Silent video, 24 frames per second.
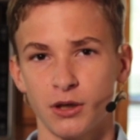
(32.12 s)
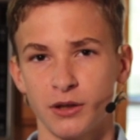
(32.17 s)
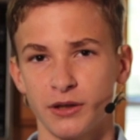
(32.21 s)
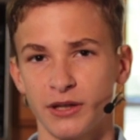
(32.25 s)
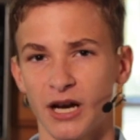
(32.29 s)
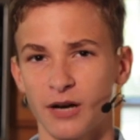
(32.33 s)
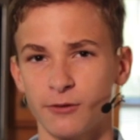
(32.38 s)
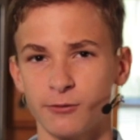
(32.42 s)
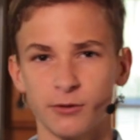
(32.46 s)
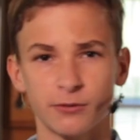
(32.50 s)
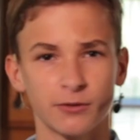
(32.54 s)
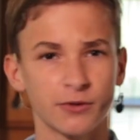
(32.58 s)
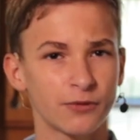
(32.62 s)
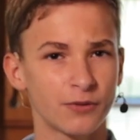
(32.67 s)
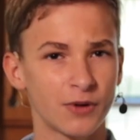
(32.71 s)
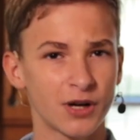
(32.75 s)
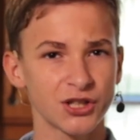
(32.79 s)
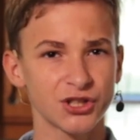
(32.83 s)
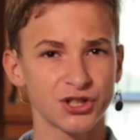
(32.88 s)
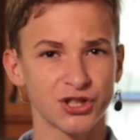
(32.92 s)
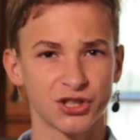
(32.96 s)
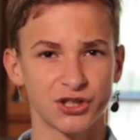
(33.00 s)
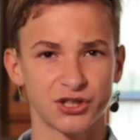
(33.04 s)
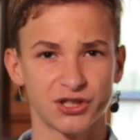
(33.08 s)
Now, when we're
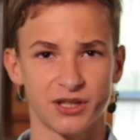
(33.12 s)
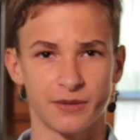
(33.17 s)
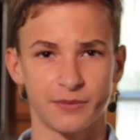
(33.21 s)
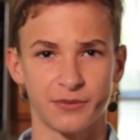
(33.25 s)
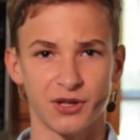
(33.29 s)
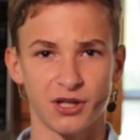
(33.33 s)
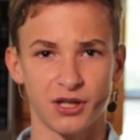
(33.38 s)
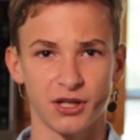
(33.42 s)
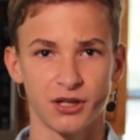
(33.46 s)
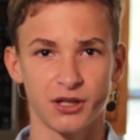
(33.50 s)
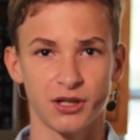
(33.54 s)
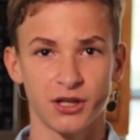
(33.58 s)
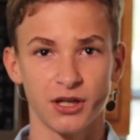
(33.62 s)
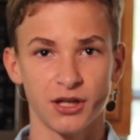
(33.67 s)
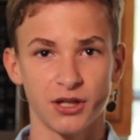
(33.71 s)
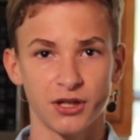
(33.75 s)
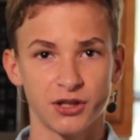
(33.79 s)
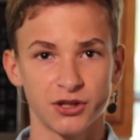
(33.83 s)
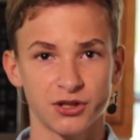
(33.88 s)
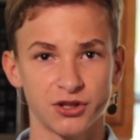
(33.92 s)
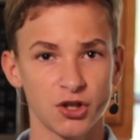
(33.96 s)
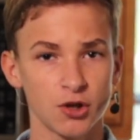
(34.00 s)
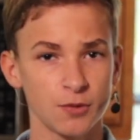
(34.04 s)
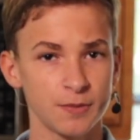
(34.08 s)
washing something,
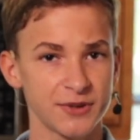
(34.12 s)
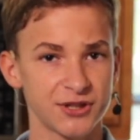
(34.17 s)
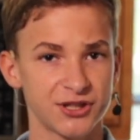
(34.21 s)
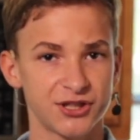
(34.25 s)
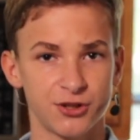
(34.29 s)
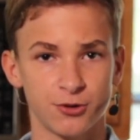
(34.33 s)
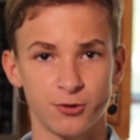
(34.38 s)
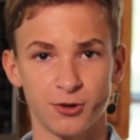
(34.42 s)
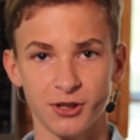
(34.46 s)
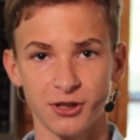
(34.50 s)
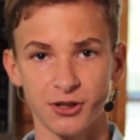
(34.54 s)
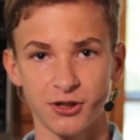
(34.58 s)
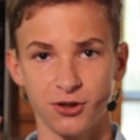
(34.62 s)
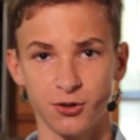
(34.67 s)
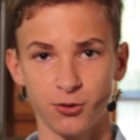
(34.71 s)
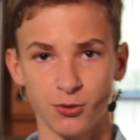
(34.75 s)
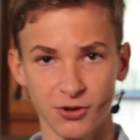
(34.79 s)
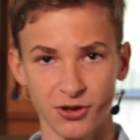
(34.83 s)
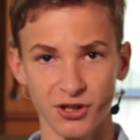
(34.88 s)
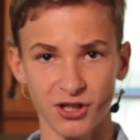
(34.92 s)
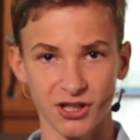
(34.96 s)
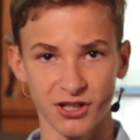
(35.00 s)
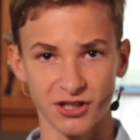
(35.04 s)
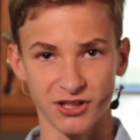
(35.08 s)
soap is doing two
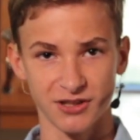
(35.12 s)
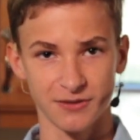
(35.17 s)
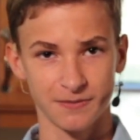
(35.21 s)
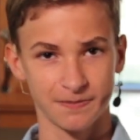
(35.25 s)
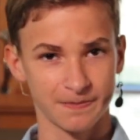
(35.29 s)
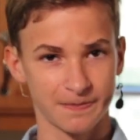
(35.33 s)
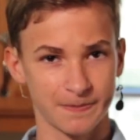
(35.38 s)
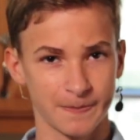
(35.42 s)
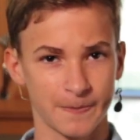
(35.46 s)
things.